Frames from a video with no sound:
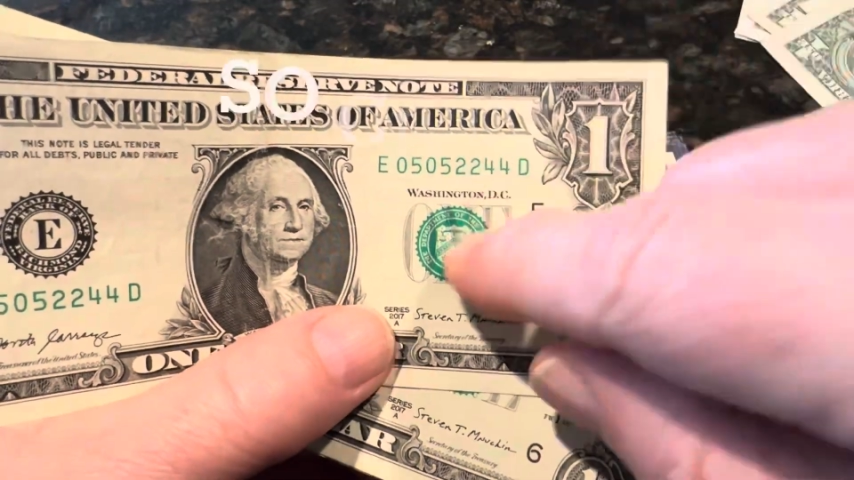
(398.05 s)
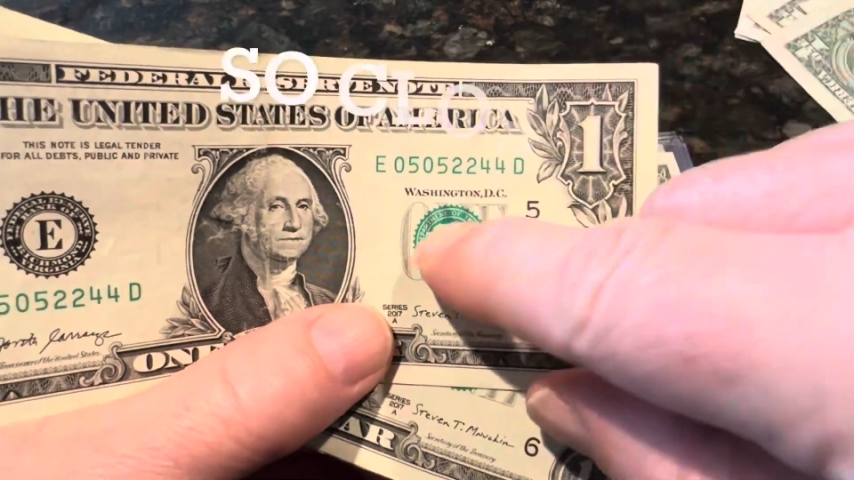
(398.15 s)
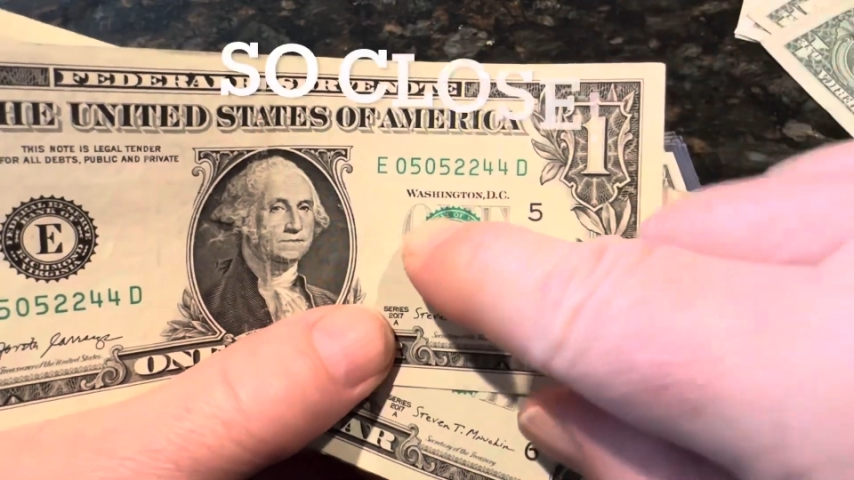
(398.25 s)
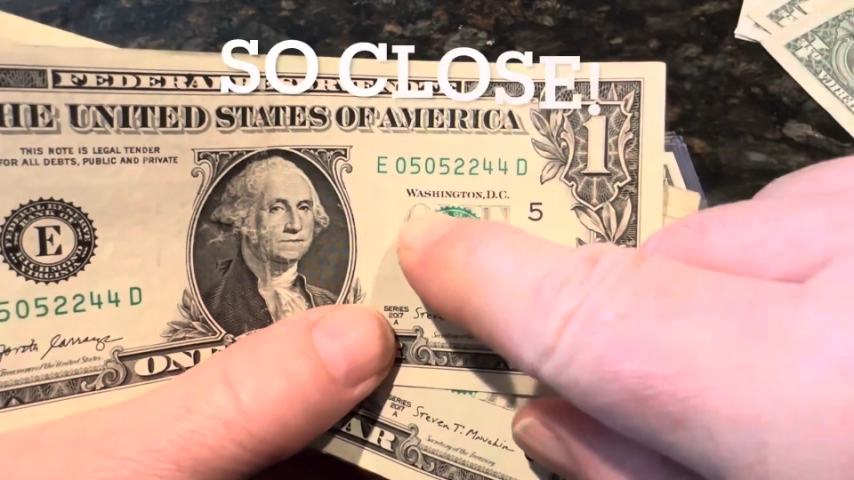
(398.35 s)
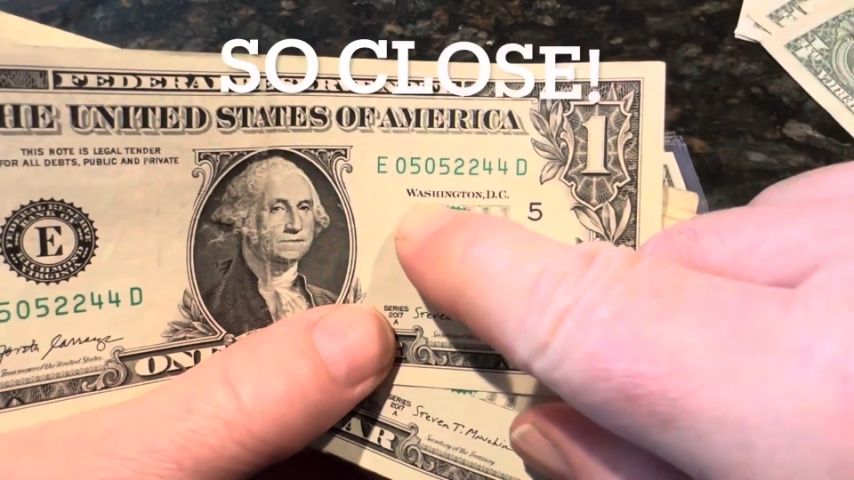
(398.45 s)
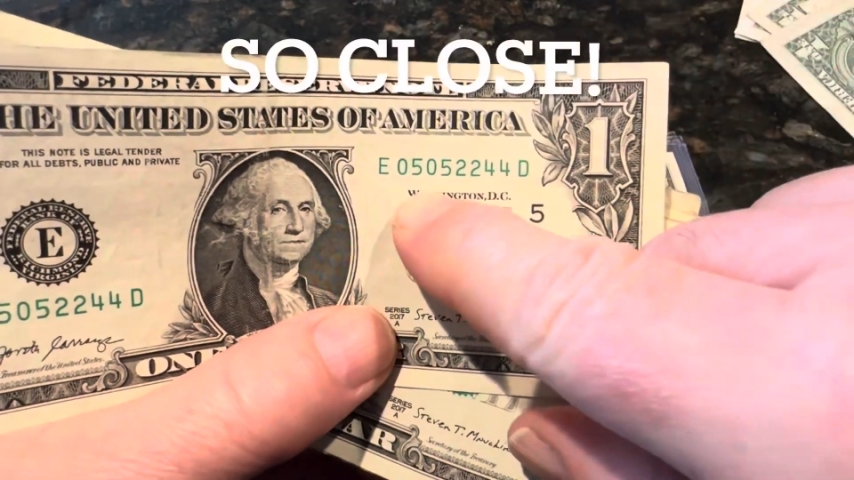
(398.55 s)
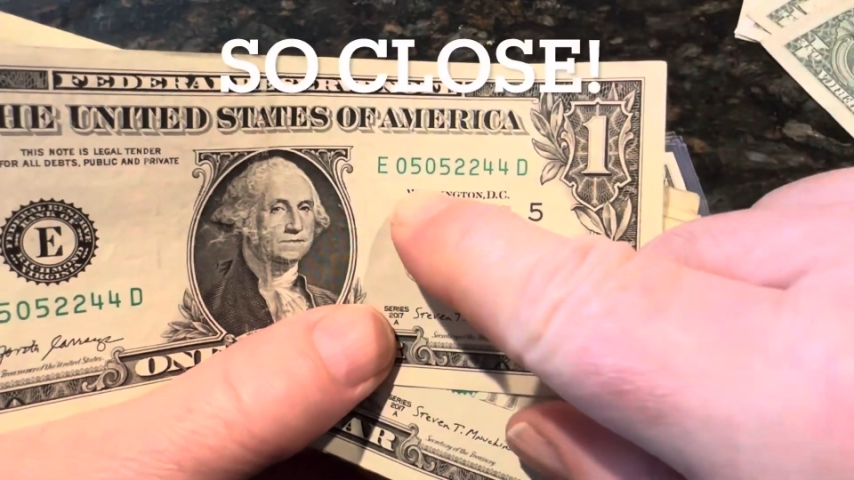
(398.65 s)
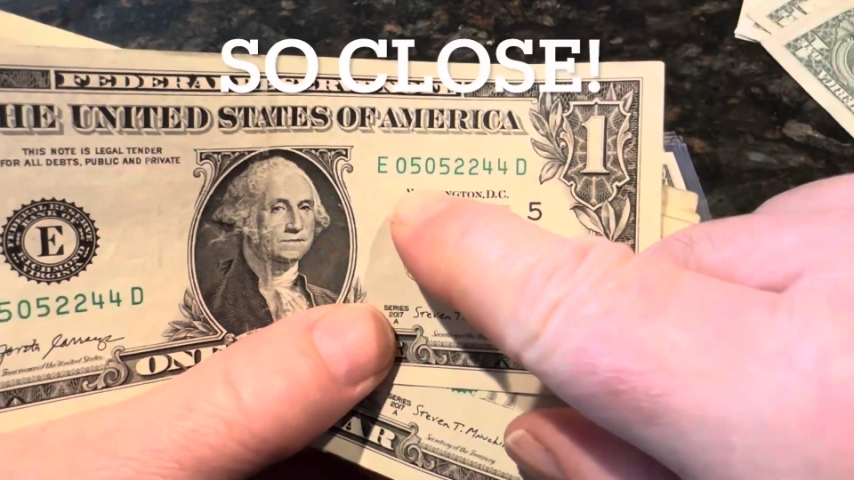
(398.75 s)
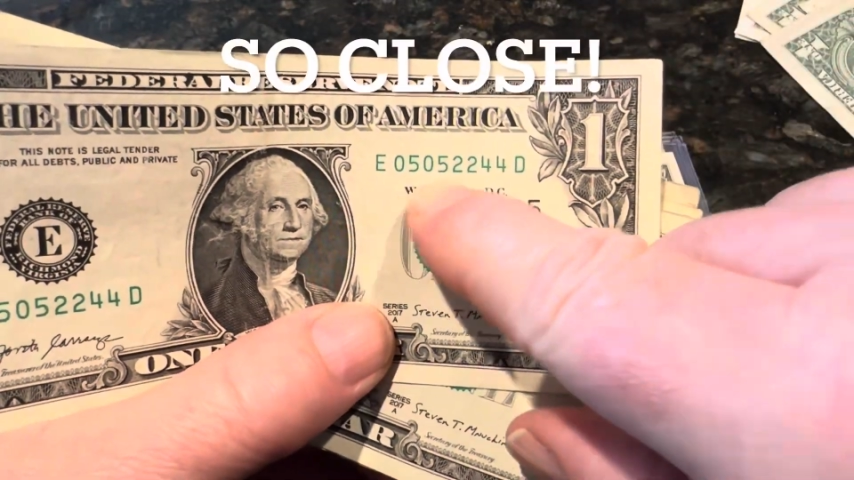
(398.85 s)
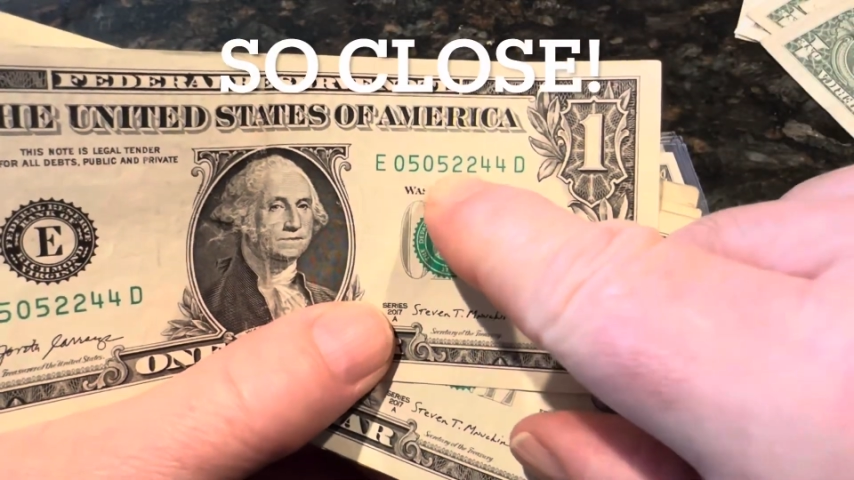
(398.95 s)
is
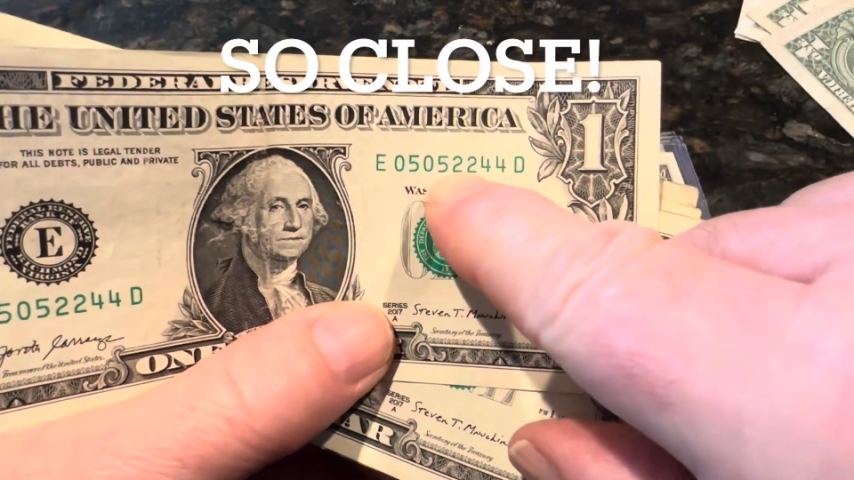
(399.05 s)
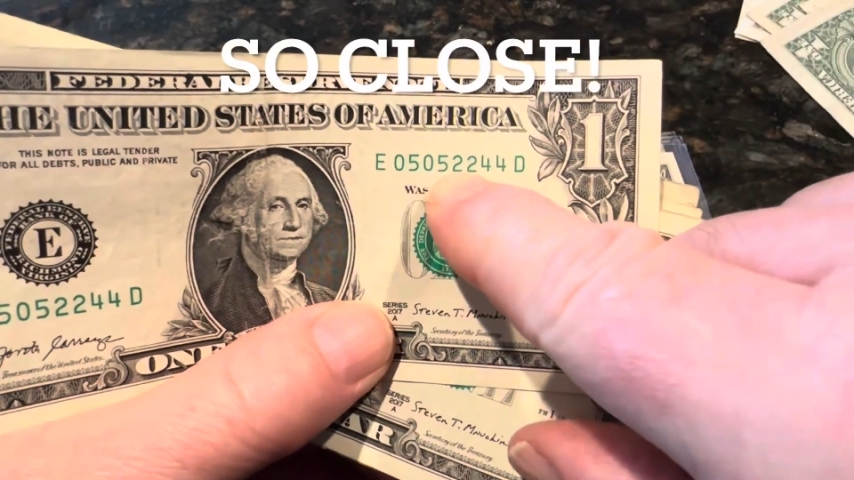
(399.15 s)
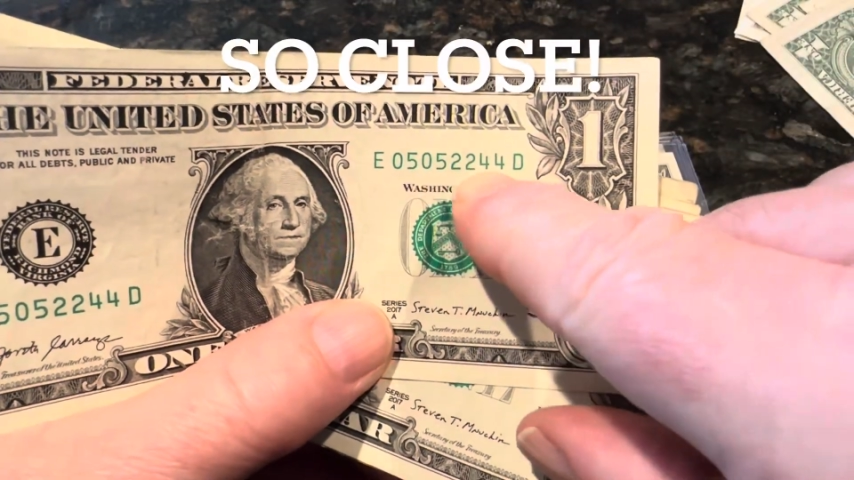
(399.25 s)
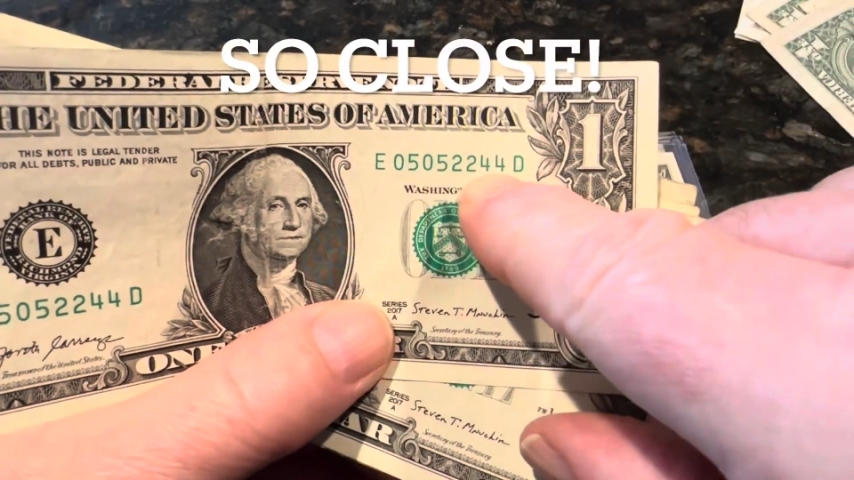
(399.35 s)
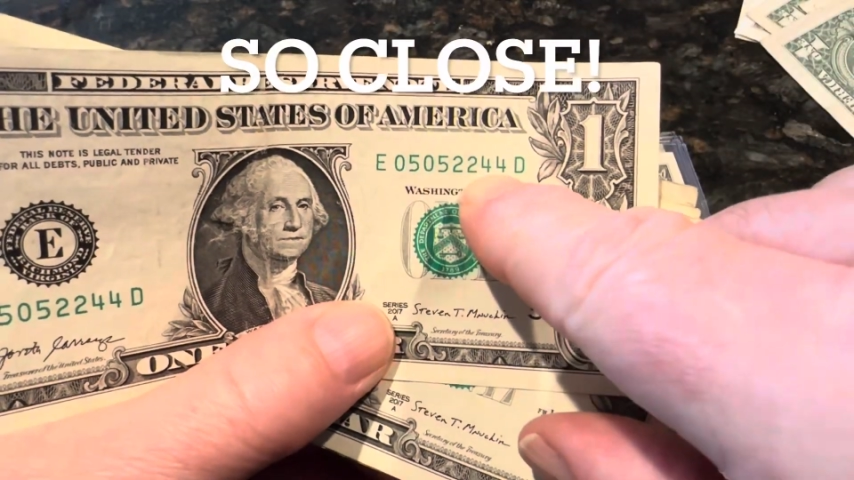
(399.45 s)
we have